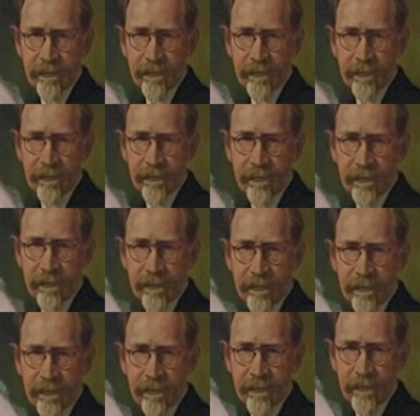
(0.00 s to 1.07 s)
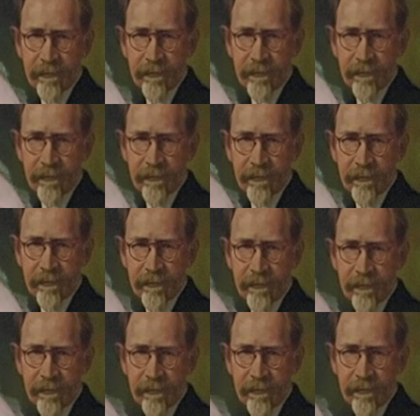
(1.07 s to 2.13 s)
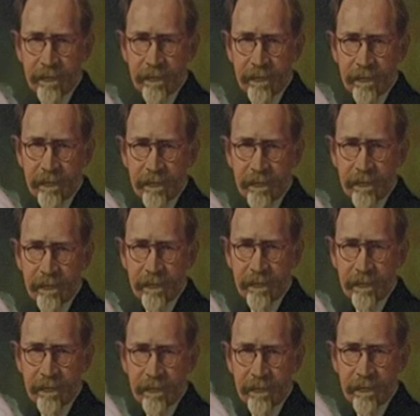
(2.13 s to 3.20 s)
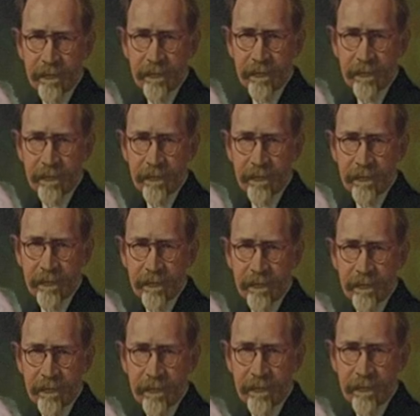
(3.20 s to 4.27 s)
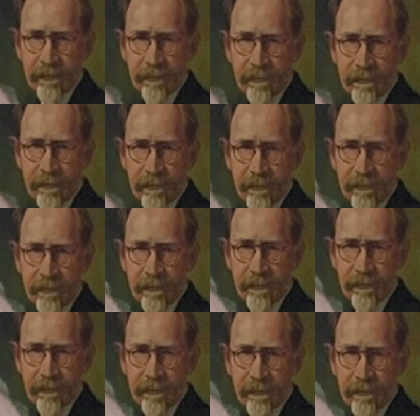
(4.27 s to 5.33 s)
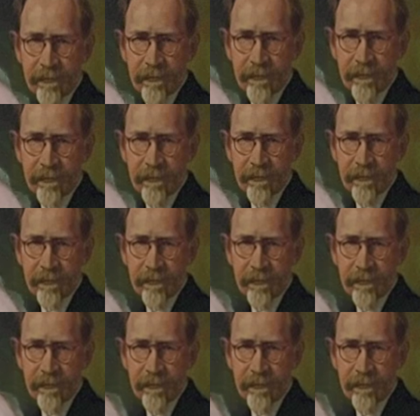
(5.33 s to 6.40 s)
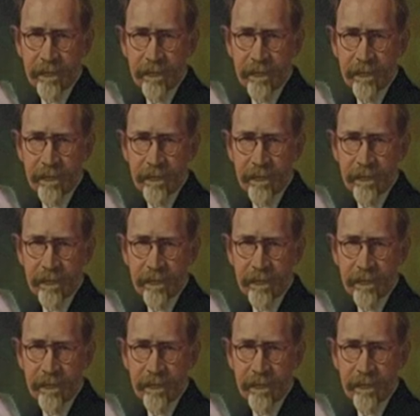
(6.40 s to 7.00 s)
No words are spoken by the person on screen.